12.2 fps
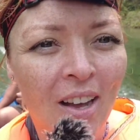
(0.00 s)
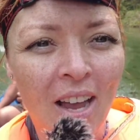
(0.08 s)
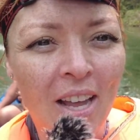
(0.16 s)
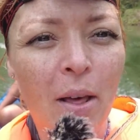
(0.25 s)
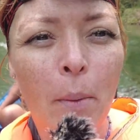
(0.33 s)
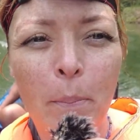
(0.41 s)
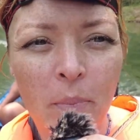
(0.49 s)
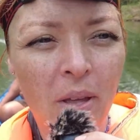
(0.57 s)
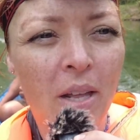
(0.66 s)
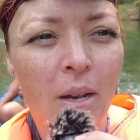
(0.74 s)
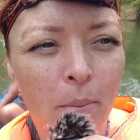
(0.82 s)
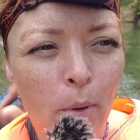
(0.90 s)
in
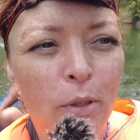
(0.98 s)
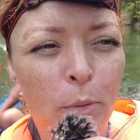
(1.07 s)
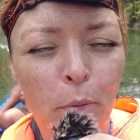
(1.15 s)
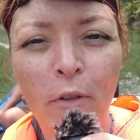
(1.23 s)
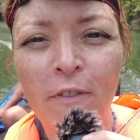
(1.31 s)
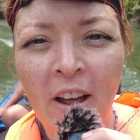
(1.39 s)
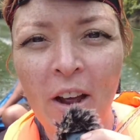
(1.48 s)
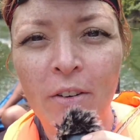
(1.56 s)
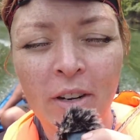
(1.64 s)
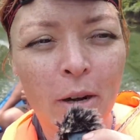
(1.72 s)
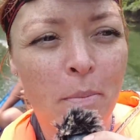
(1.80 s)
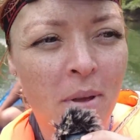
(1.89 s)
the most
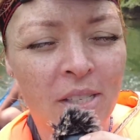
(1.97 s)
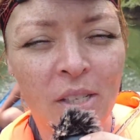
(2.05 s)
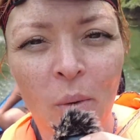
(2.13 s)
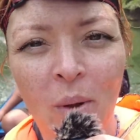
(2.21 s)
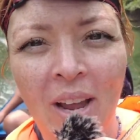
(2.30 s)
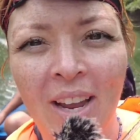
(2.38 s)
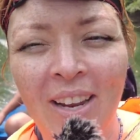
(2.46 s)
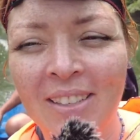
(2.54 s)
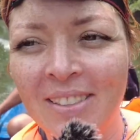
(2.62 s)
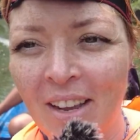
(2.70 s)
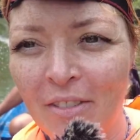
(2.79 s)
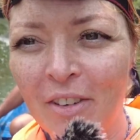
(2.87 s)
profound and amazing way.
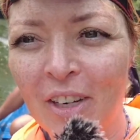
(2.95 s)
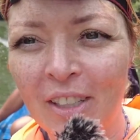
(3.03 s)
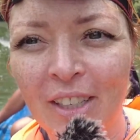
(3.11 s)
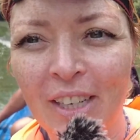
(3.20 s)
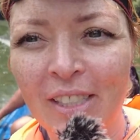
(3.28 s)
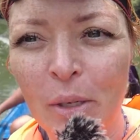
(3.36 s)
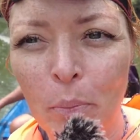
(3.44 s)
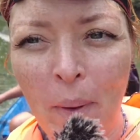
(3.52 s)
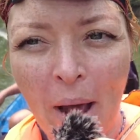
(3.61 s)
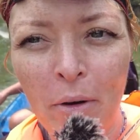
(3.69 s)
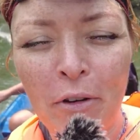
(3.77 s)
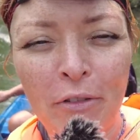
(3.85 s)
Definitely some
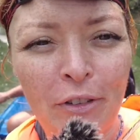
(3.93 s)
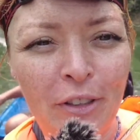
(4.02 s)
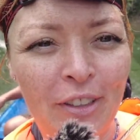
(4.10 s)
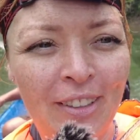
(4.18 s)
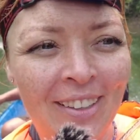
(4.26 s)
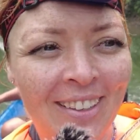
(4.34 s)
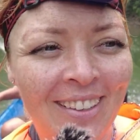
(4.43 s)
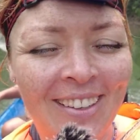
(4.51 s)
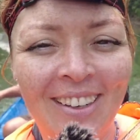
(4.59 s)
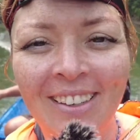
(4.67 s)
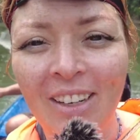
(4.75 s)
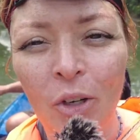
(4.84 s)
powerful
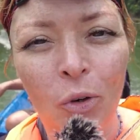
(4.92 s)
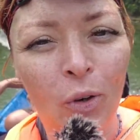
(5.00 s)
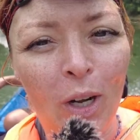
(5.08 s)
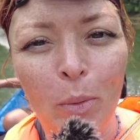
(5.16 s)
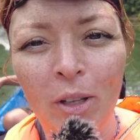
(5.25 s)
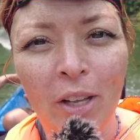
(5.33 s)
and incredible